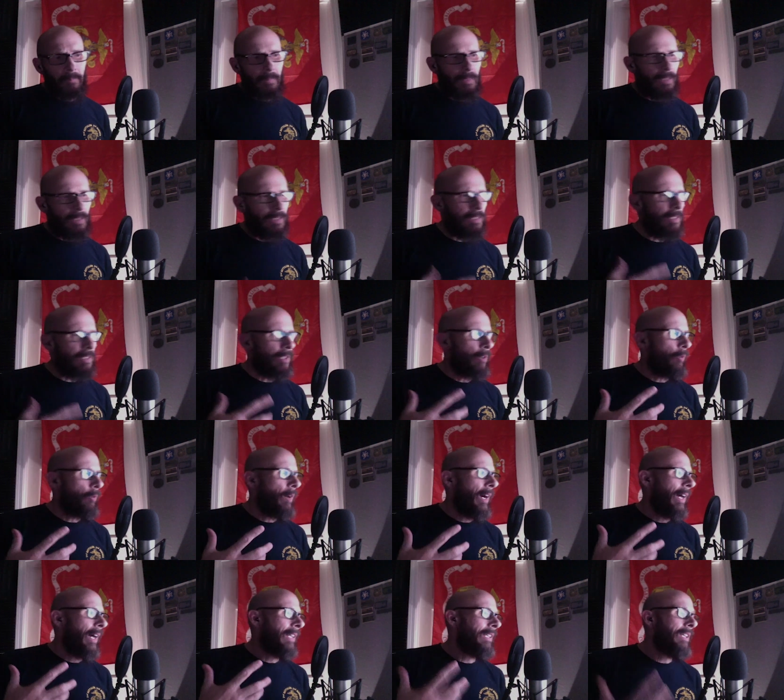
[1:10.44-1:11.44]
You know,
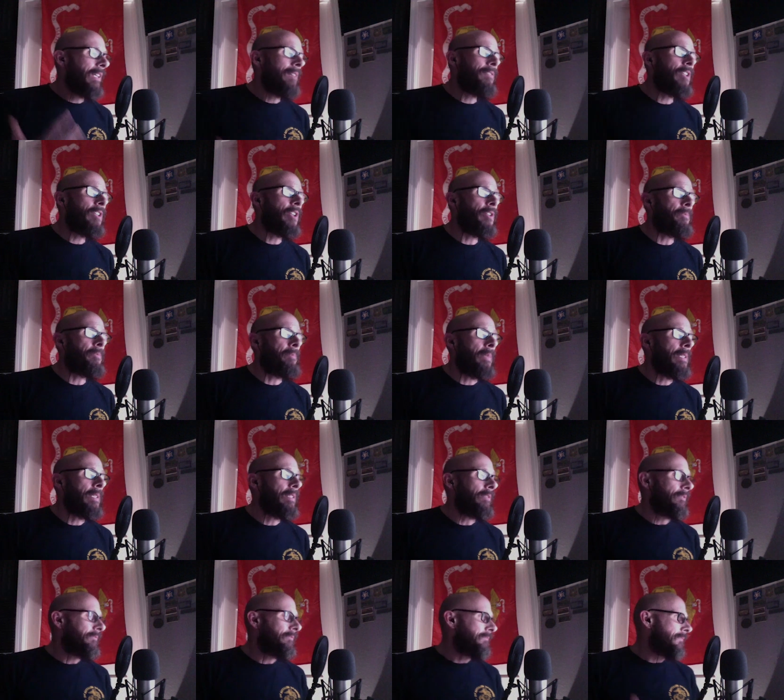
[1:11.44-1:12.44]
I love a good
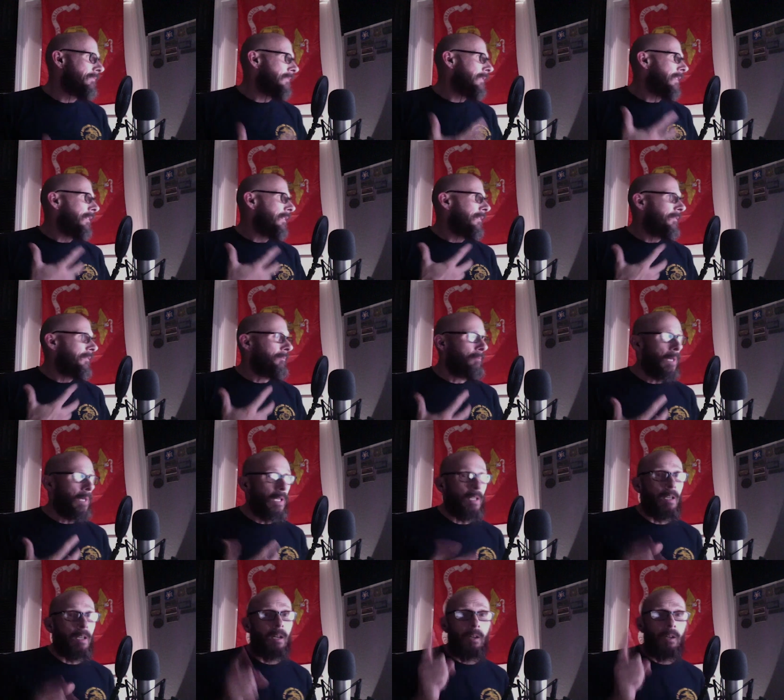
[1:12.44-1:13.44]
meal,
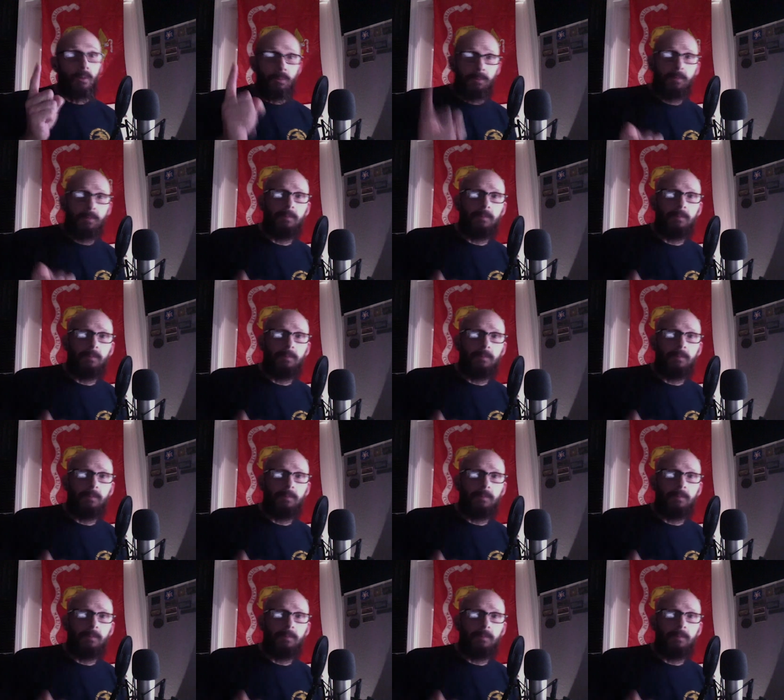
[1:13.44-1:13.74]
but I